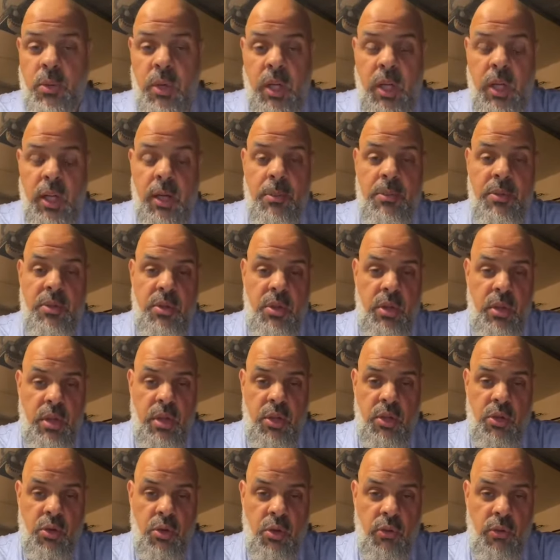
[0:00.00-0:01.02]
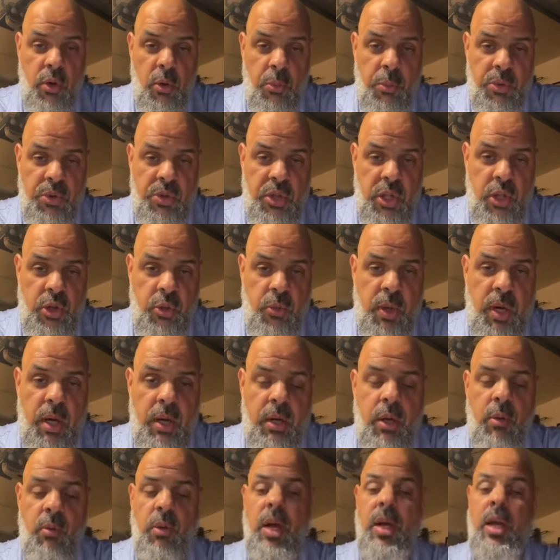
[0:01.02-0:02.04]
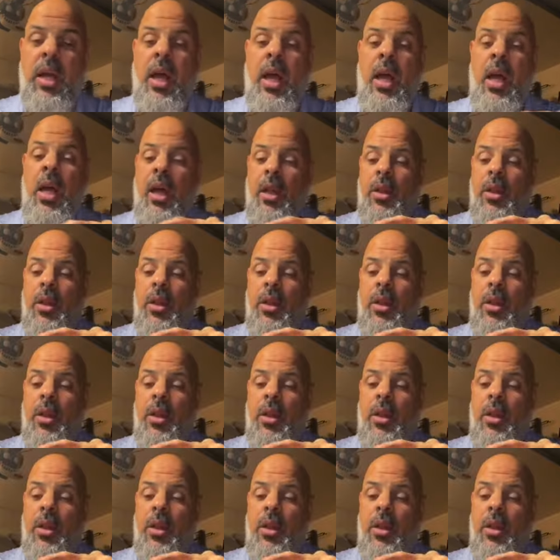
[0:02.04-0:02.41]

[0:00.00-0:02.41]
When it comes to the issue of homosexuality, right?